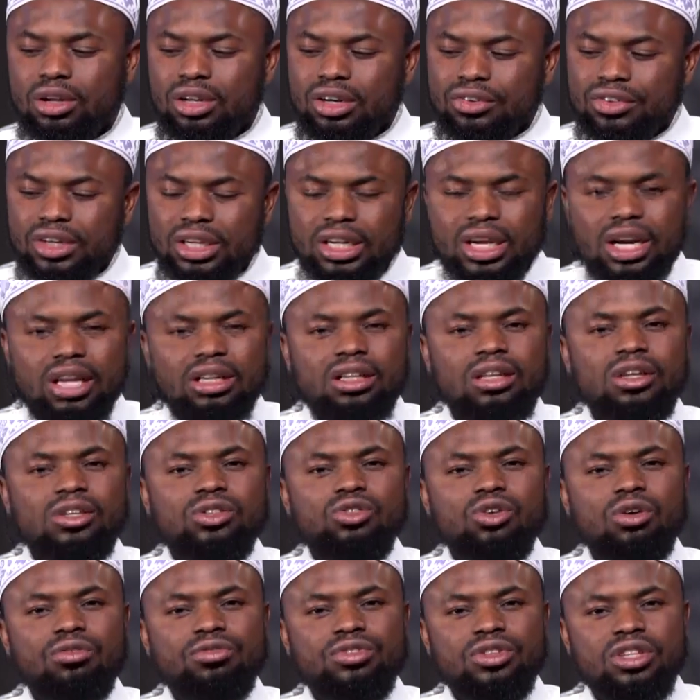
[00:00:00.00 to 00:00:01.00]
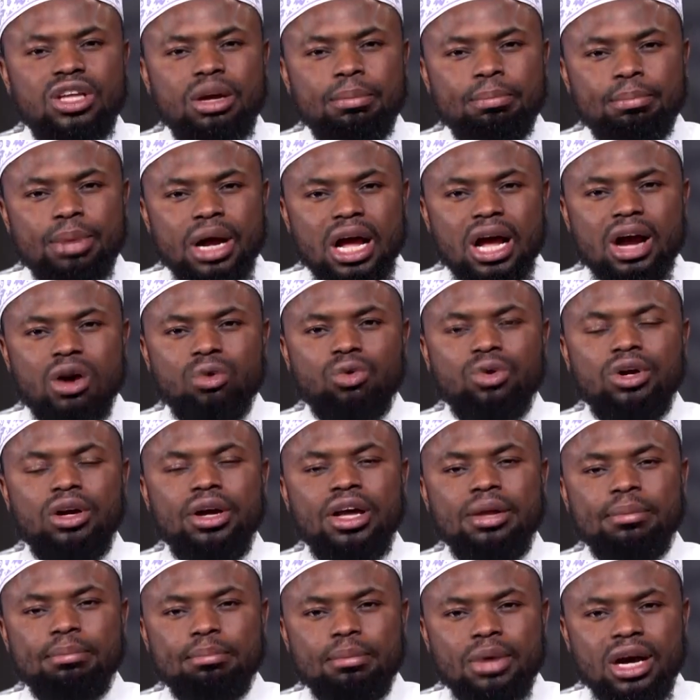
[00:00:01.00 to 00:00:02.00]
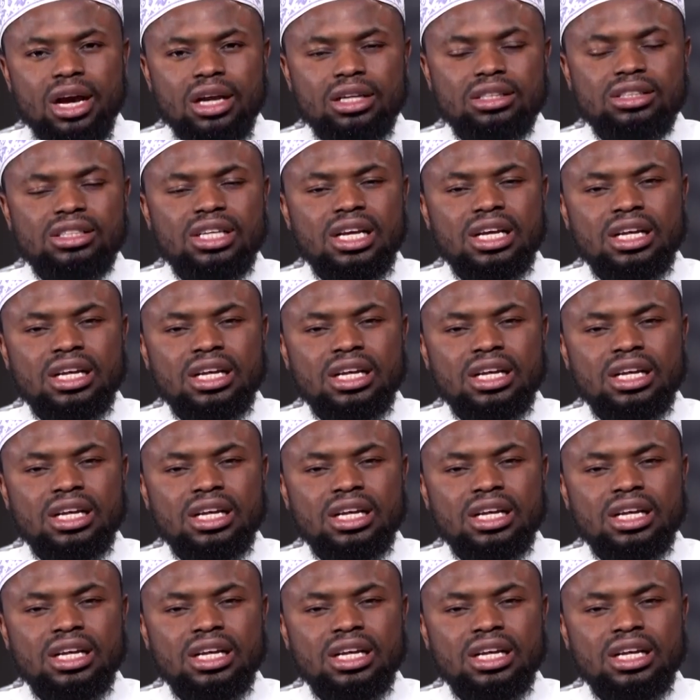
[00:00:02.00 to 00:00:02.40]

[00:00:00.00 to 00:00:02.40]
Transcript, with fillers: regardless of their power and might,